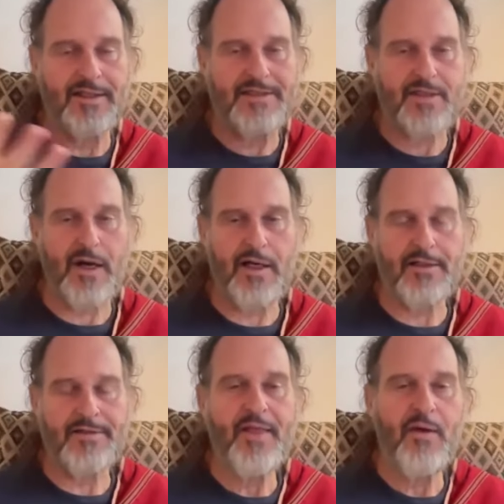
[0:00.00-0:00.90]
It's
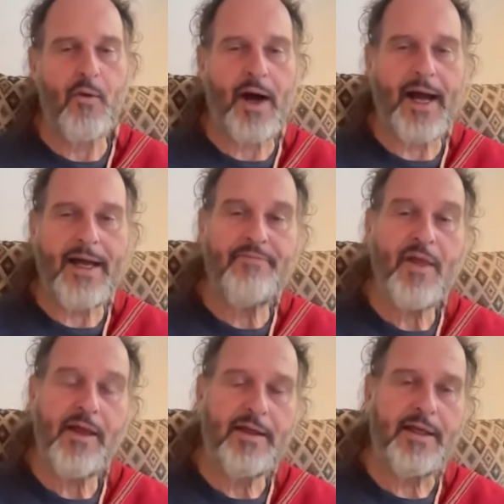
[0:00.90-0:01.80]
gone. Why?
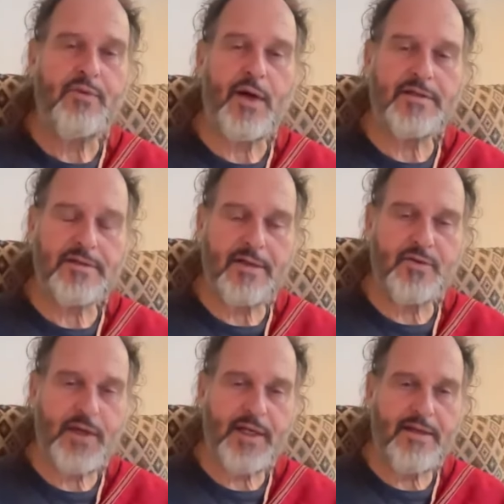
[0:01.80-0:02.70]
It was not
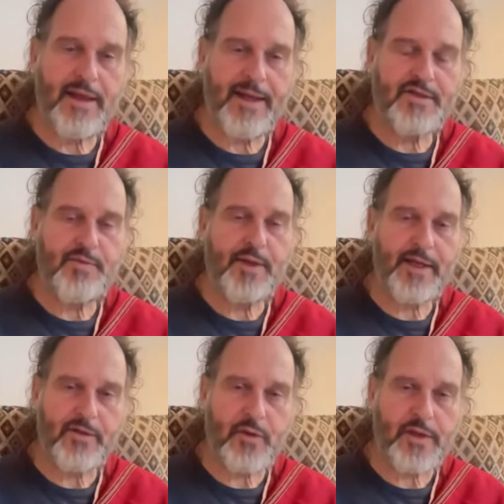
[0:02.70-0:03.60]
really there to
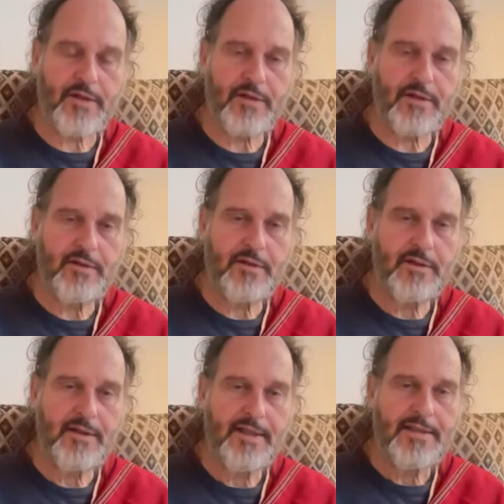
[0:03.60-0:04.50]
begin with.
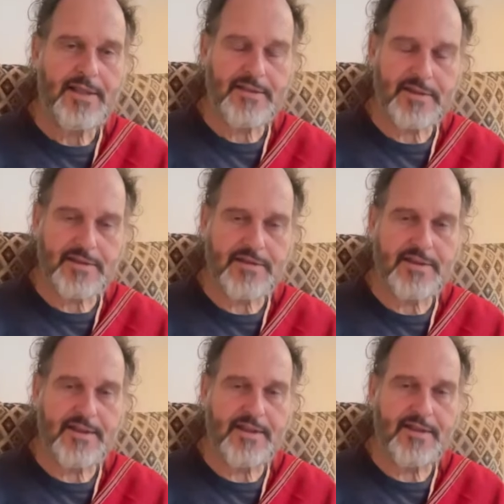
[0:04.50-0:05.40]
This is
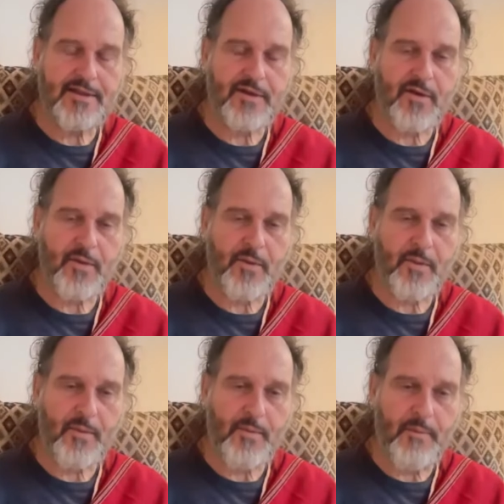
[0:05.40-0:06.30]
the
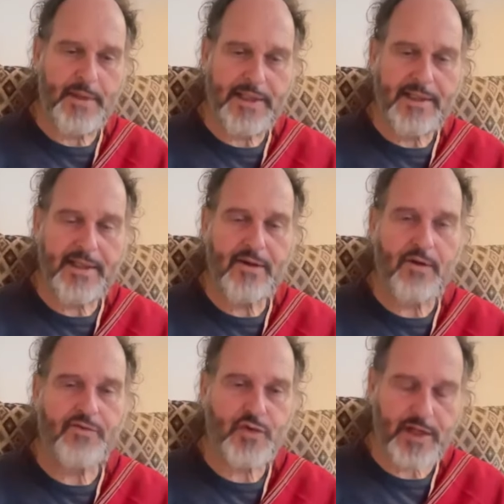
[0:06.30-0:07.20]
meaning
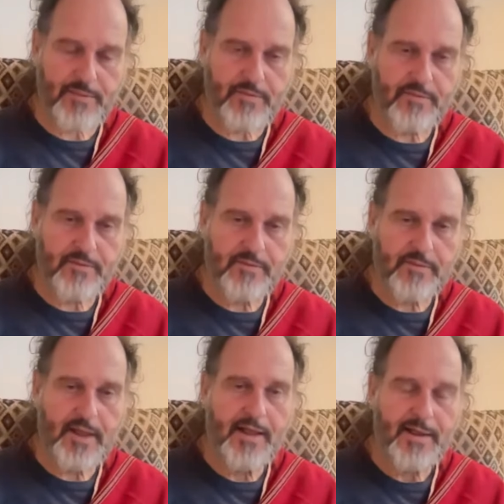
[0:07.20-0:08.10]
of dream.
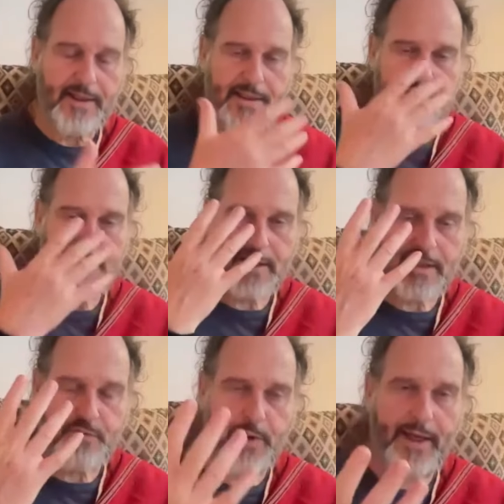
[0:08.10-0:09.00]
It is
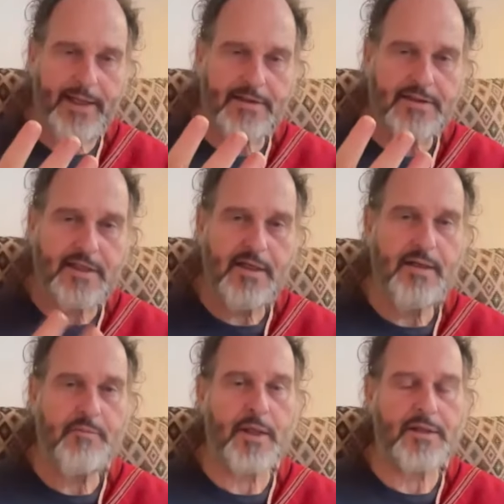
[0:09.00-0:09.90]
experienced,
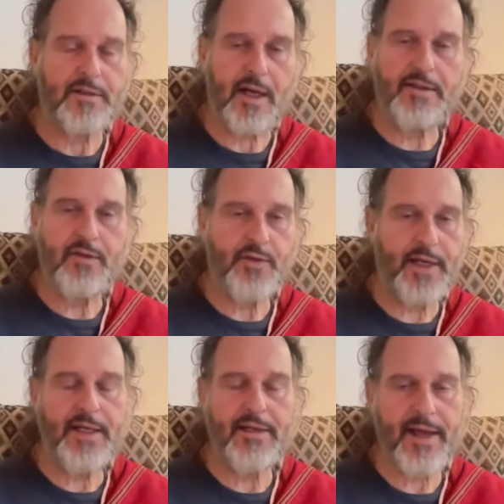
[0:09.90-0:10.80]
but not
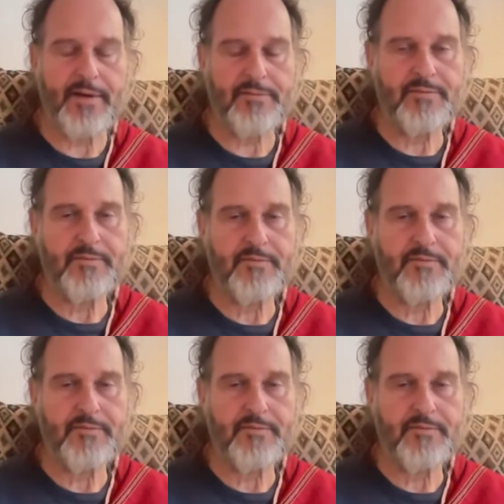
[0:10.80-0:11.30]
really there.